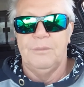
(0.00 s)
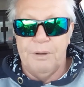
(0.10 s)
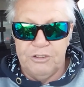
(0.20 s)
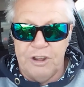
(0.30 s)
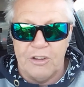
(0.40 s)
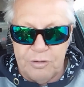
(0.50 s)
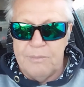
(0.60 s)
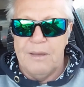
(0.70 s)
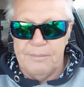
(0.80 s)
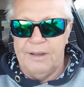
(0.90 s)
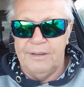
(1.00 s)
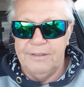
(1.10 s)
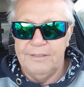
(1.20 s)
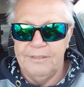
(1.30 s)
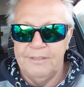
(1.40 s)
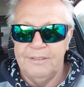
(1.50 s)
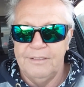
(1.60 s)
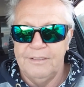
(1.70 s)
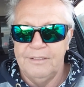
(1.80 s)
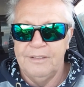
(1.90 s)
But just remember,
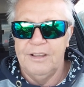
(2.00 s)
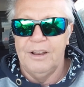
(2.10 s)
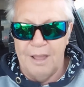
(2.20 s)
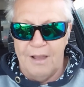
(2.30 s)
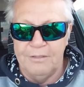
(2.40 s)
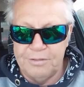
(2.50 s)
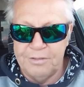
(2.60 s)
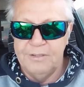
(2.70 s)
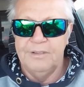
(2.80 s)
love.